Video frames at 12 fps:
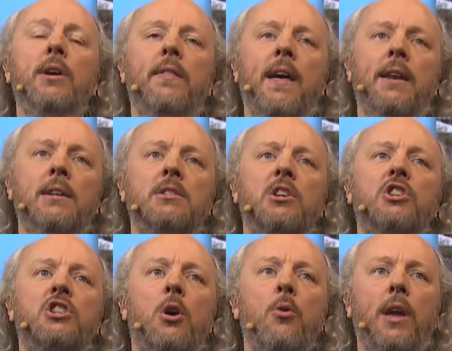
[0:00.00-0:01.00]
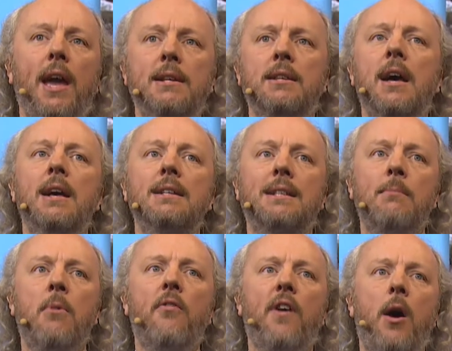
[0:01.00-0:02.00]
then is showcase some
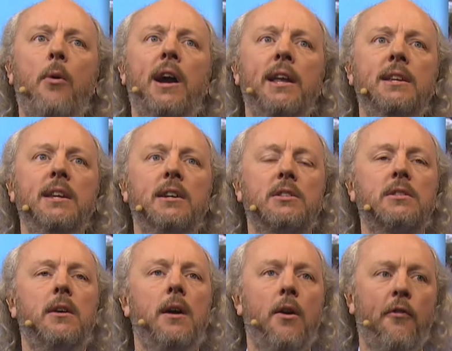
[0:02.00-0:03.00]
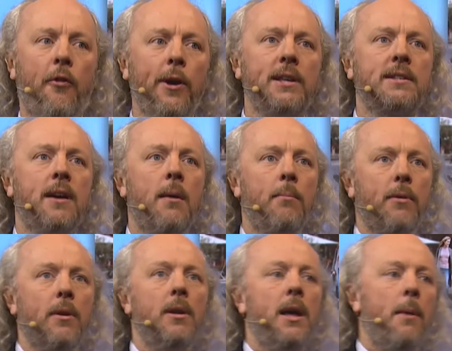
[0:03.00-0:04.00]
of our ideas. For
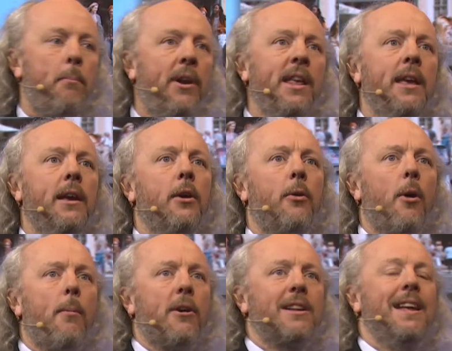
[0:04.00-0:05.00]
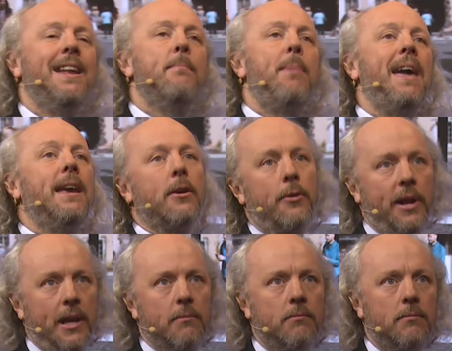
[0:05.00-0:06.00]
example, bringing a robot in a
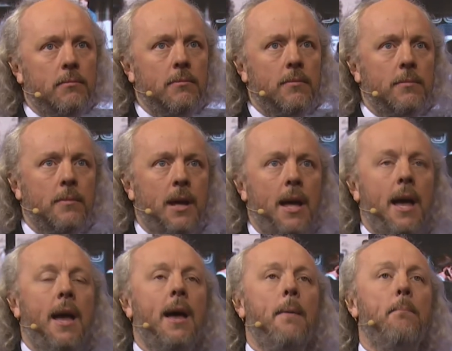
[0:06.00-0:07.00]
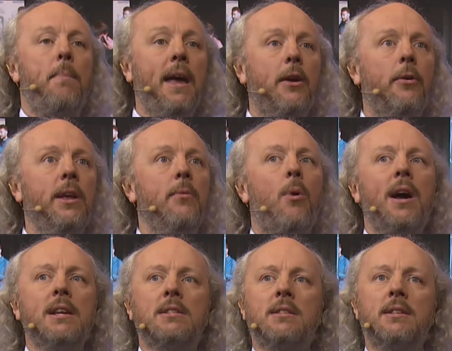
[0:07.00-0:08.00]
bakery. Bakery, why
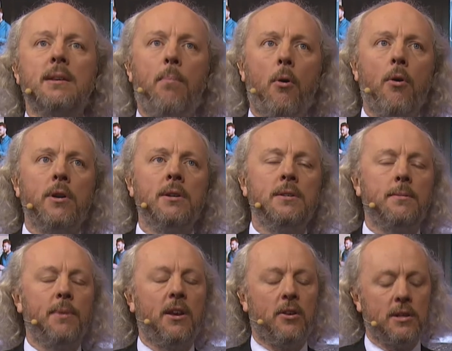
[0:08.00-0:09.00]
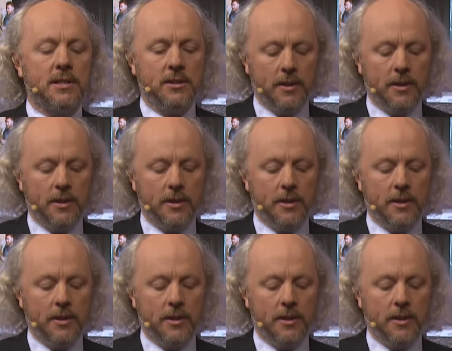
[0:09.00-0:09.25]
is this important? Because